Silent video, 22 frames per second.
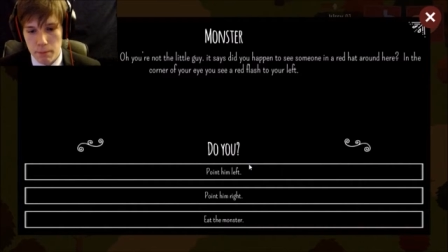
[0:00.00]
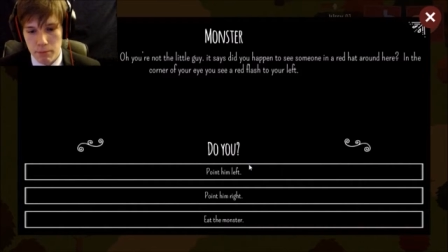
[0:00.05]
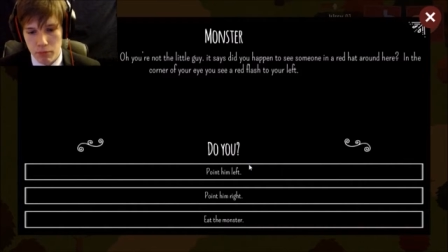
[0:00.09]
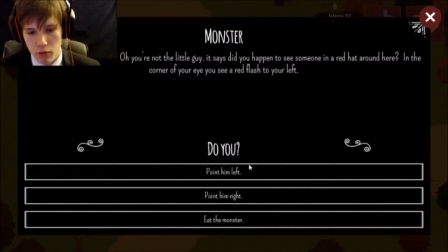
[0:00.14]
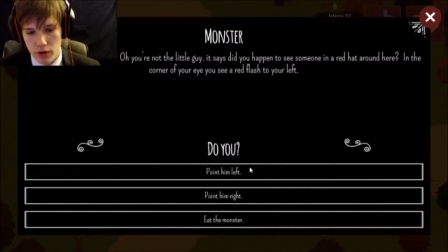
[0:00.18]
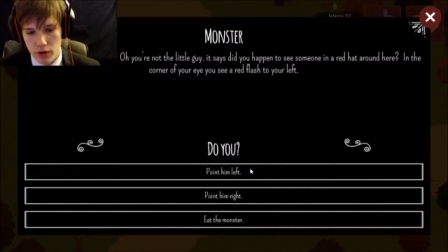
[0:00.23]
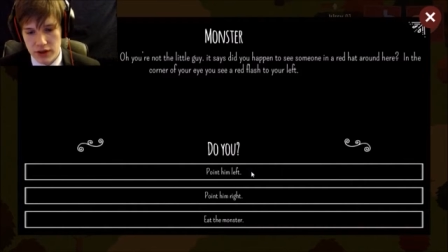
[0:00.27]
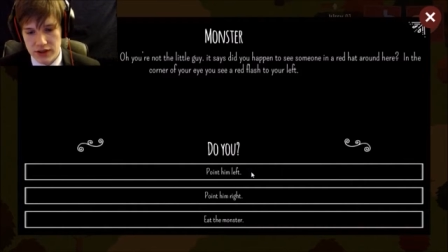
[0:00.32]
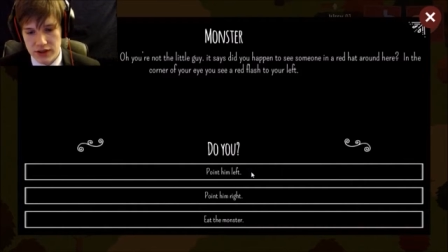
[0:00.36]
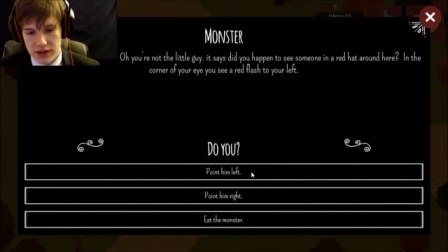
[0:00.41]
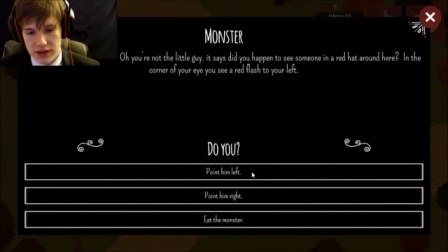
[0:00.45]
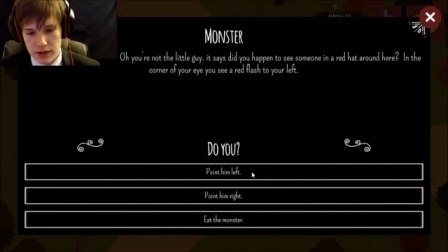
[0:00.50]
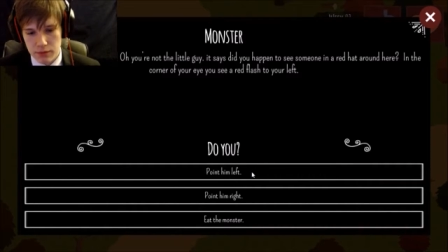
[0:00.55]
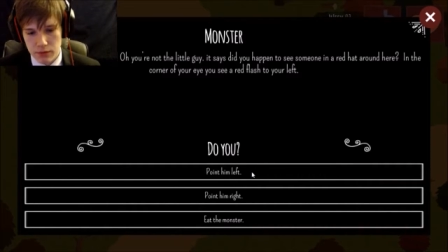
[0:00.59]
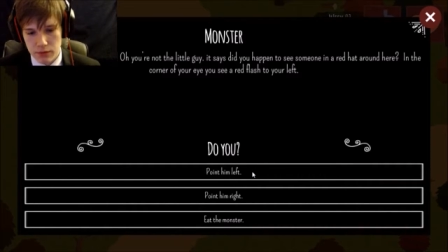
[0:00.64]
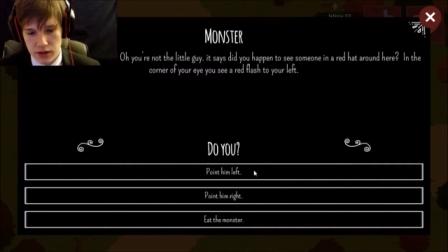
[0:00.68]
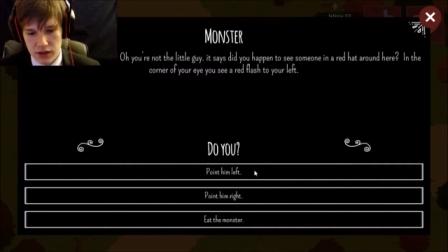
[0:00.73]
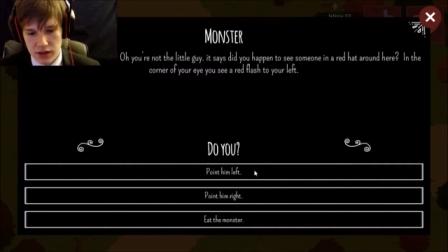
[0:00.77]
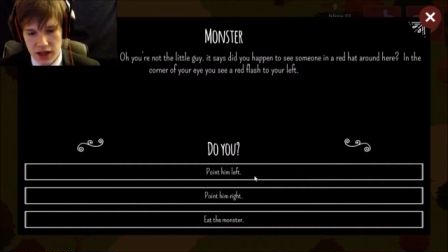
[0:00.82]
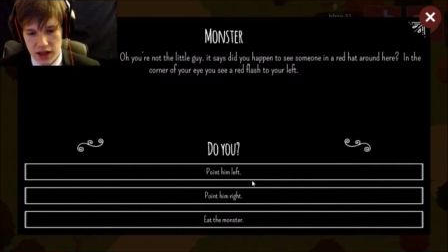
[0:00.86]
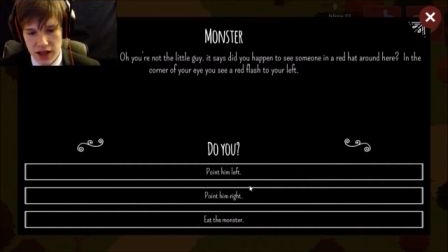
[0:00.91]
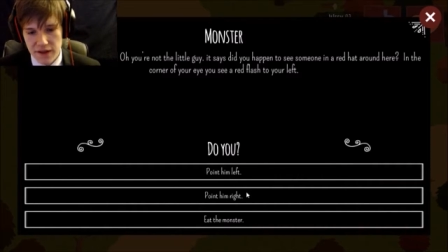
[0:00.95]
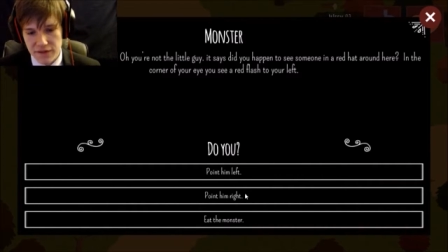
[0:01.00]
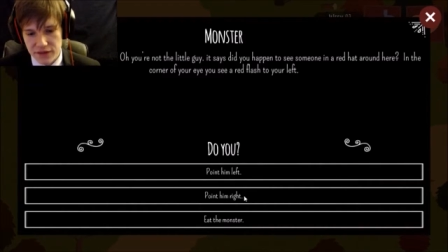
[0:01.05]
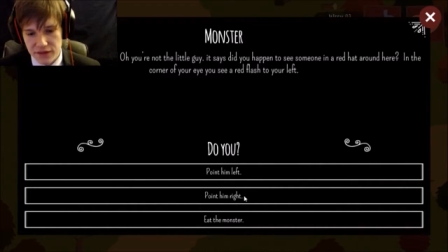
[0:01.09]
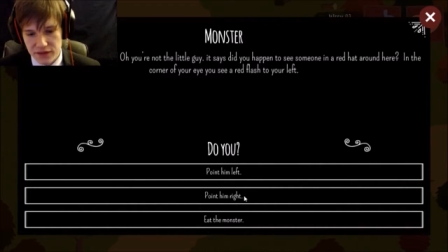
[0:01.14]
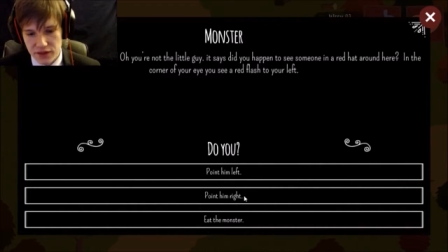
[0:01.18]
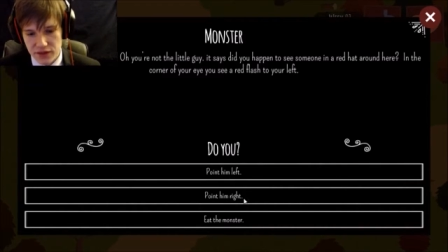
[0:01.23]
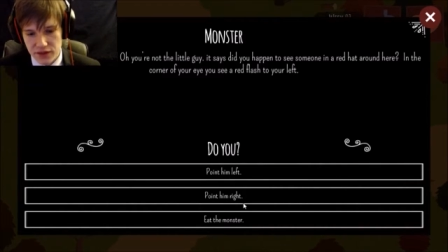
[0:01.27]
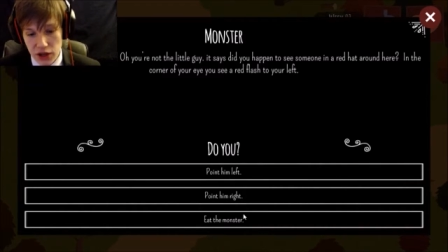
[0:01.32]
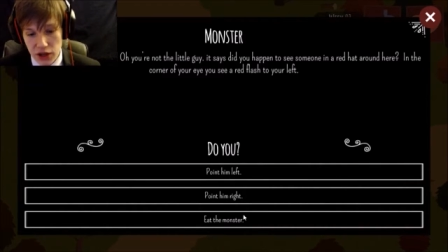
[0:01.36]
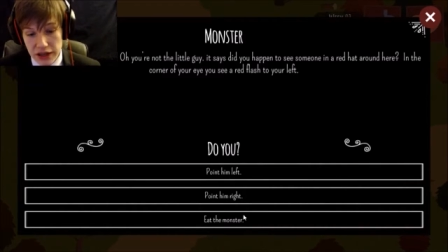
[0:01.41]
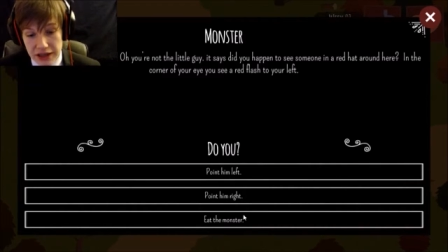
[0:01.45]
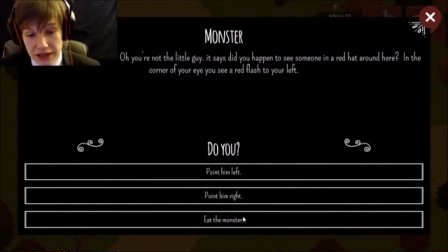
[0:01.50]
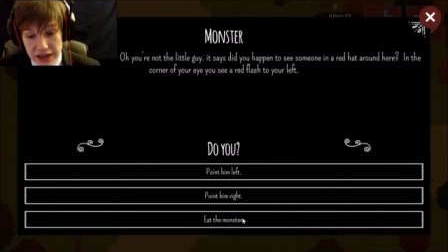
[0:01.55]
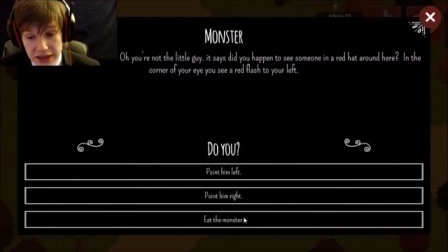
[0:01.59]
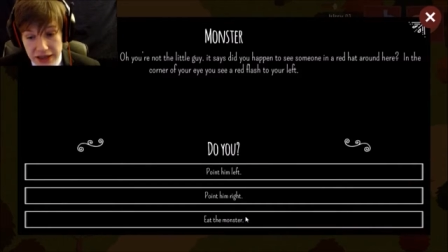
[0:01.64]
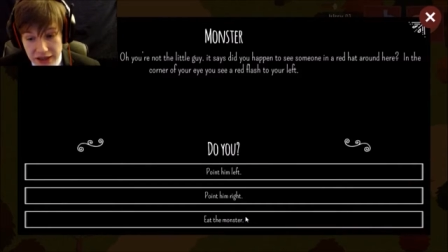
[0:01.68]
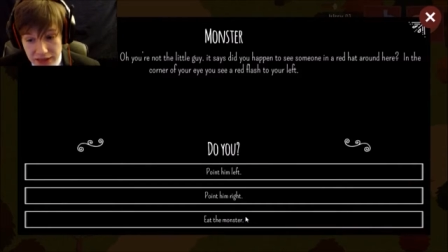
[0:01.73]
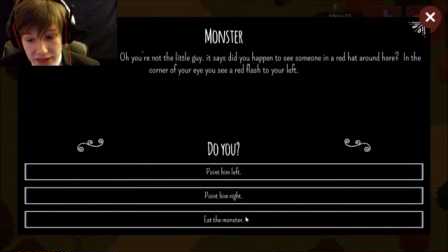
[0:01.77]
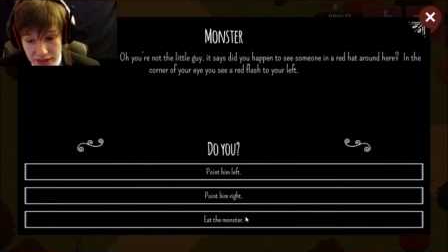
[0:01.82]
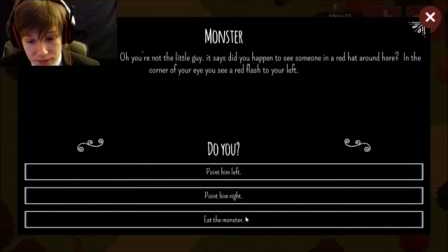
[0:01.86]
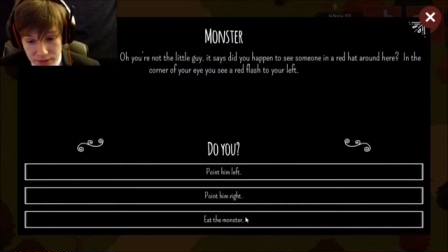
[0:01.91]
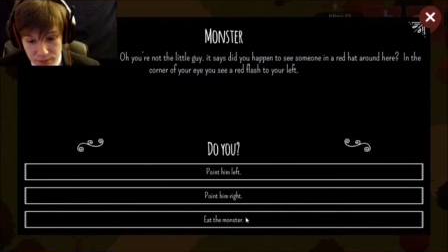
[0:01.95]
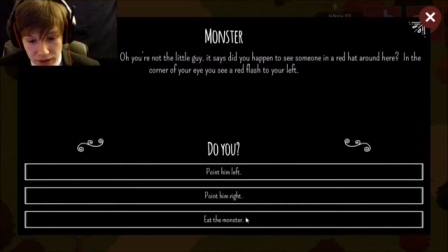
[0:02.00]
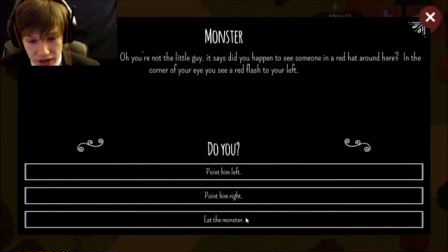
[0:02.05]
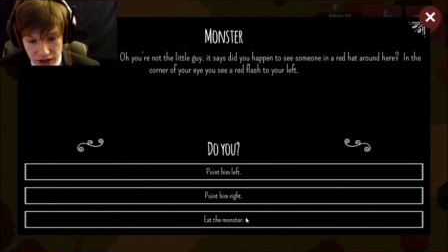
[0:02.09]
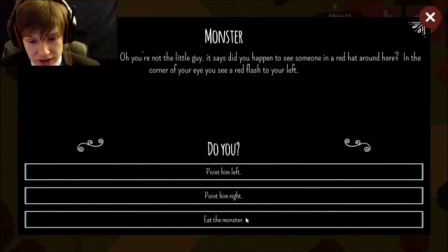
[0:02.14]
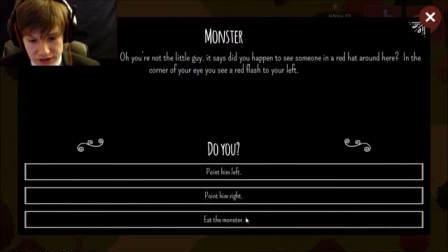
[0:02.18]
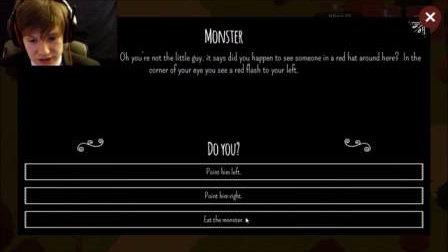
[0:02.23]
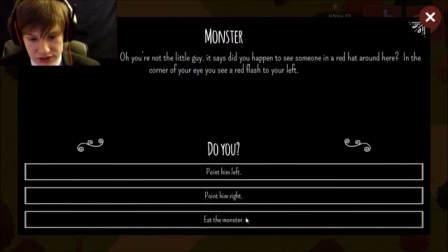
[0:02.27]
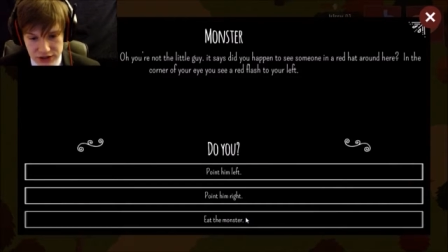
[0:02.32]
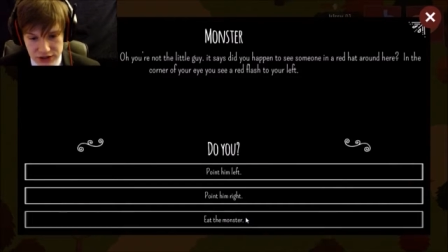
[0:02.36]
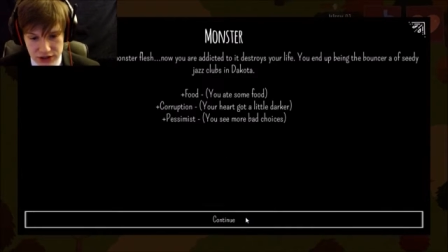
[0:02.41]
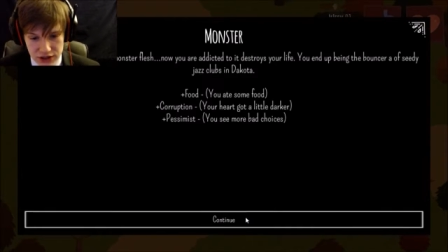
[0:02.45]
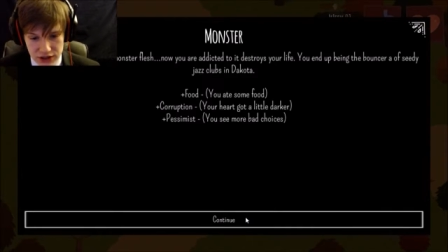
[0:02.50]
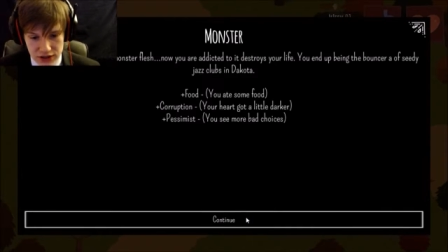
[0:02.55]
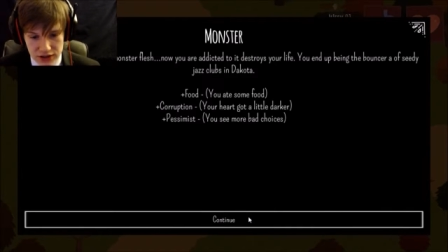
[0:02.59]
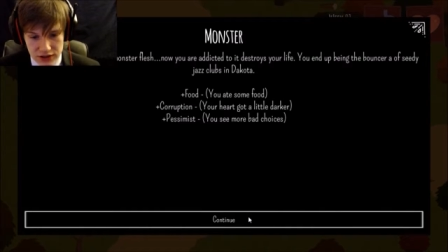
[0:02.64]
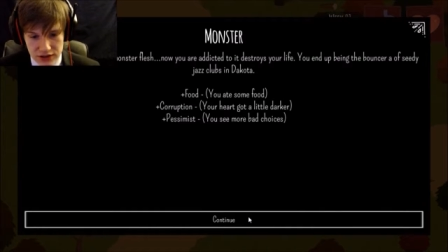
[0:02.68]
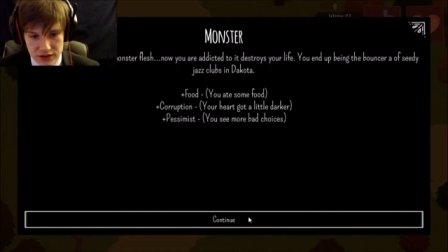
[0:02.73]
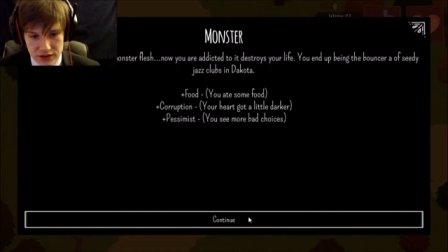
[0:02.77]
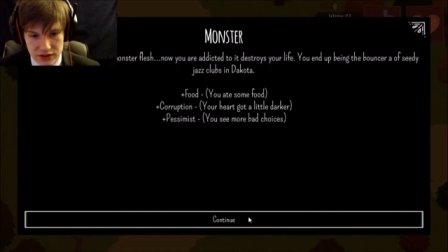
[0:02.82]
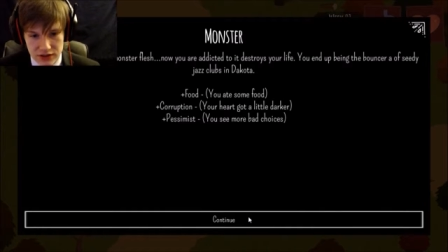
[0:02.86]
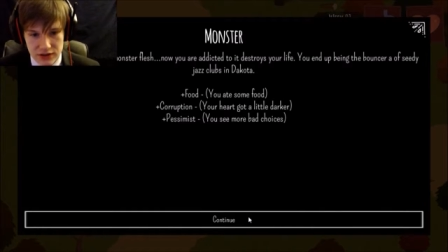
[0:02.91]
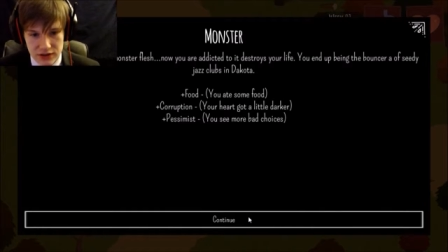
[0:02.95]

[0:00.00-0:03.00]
Point him left. Eat the monster.